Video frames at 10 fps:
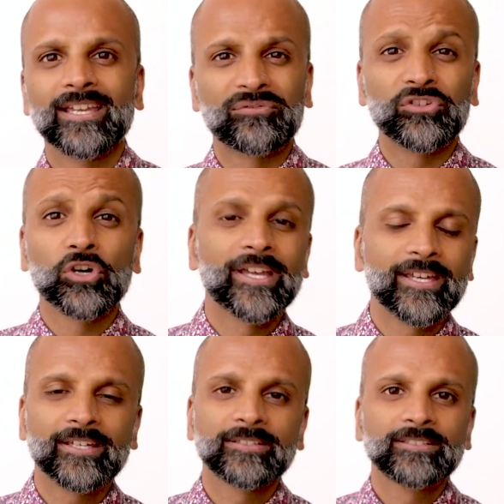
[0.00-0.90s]
If you're
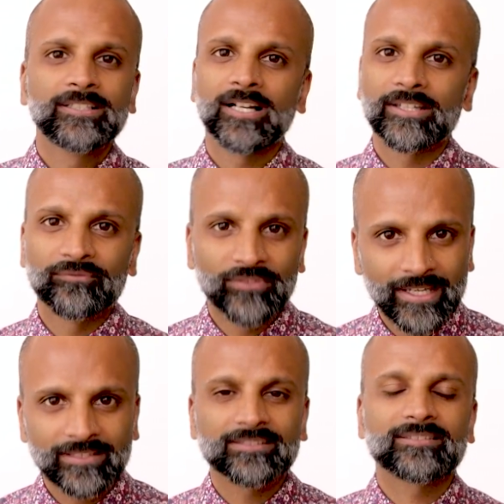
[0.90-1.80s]
here, give
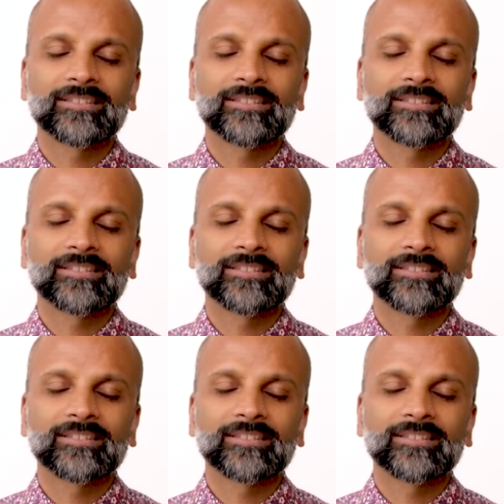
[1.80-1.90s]
thanks.